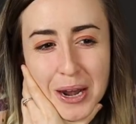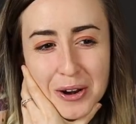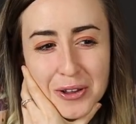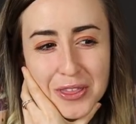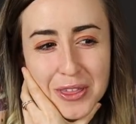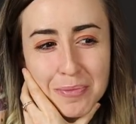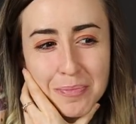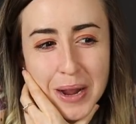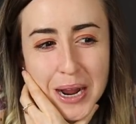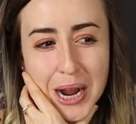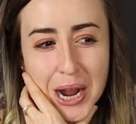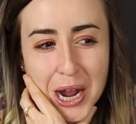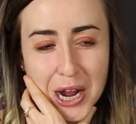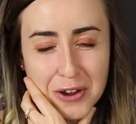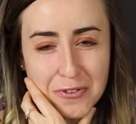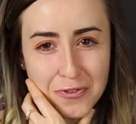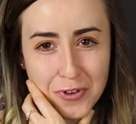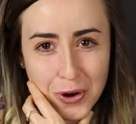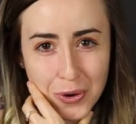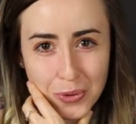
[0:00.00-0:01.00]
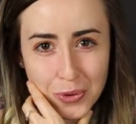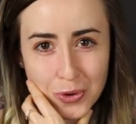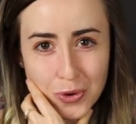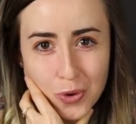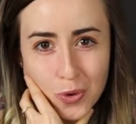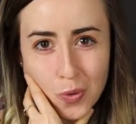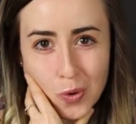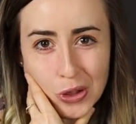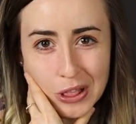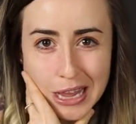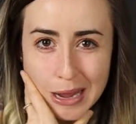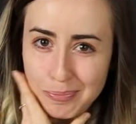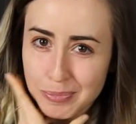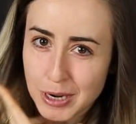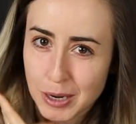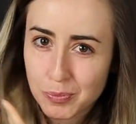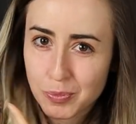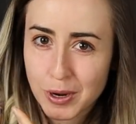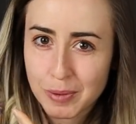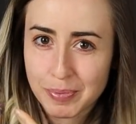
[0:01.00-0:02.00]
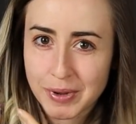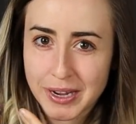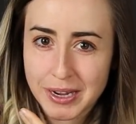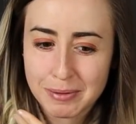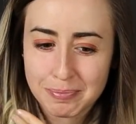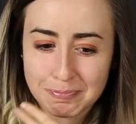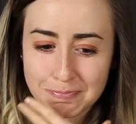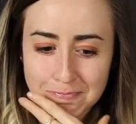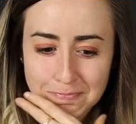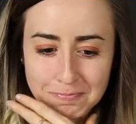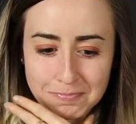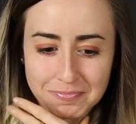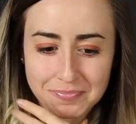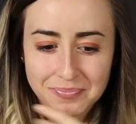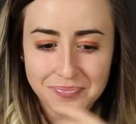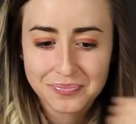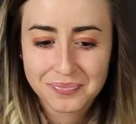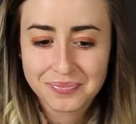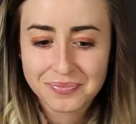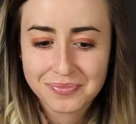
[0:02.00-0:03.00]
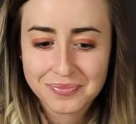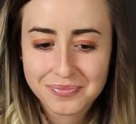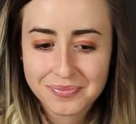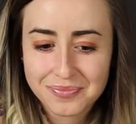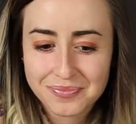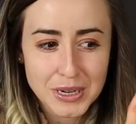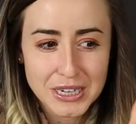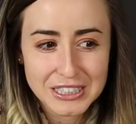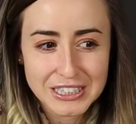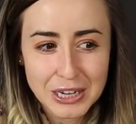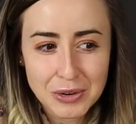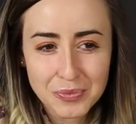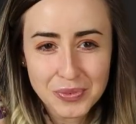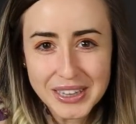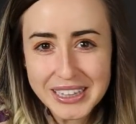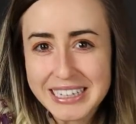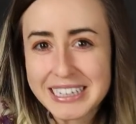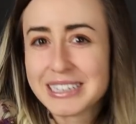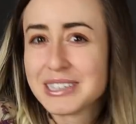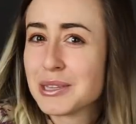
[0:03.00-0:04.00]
better than my iPhone or laptop webcam? Because that really